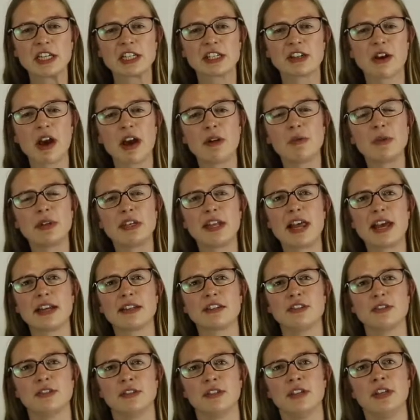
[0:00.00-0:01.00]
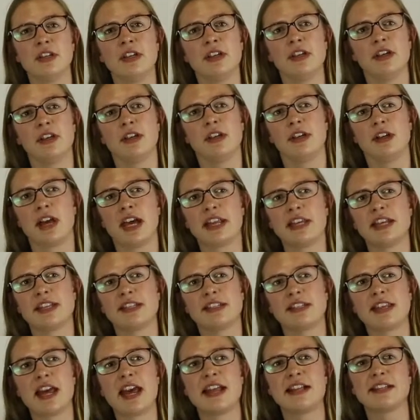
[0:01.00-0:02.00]
So I would like to
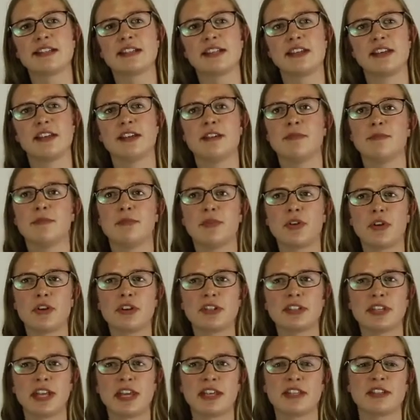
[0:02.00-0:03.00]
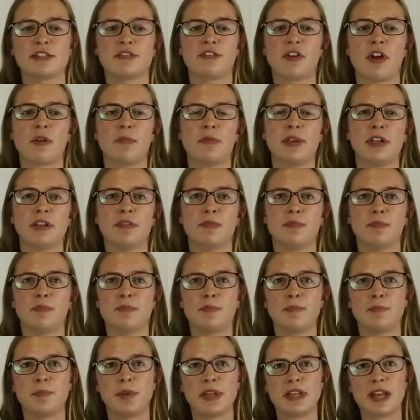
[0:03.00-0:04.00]
understand the process from a
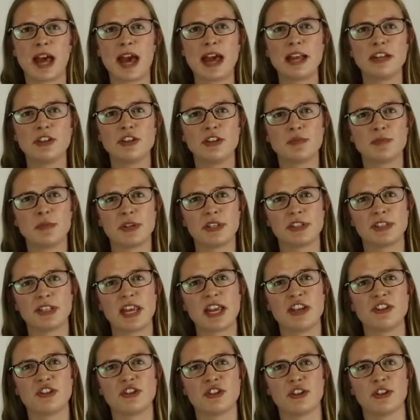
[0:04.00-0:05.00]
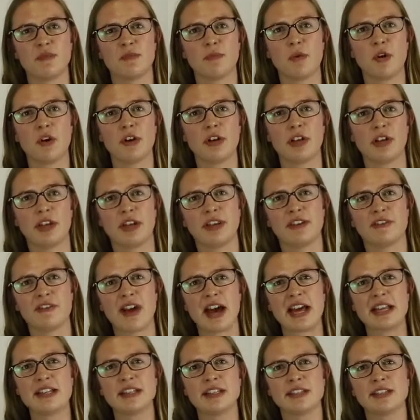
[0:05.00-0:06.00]
benign tumor stage to a more
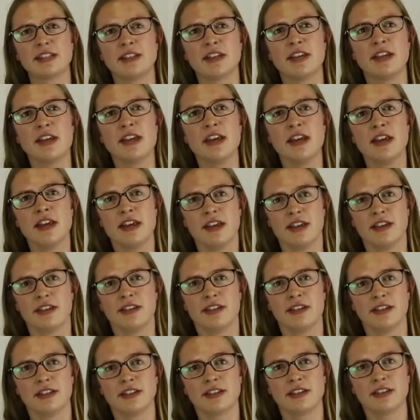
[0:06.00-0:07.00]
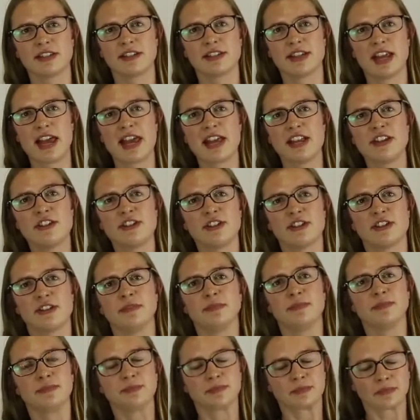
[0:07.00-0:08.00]
advanced stage.
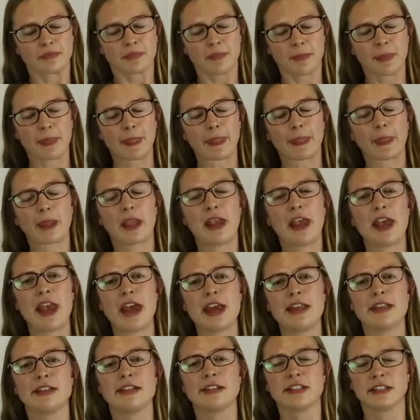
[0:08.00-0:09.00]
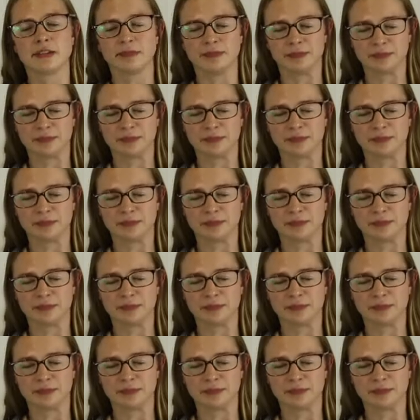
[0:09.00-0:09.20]
And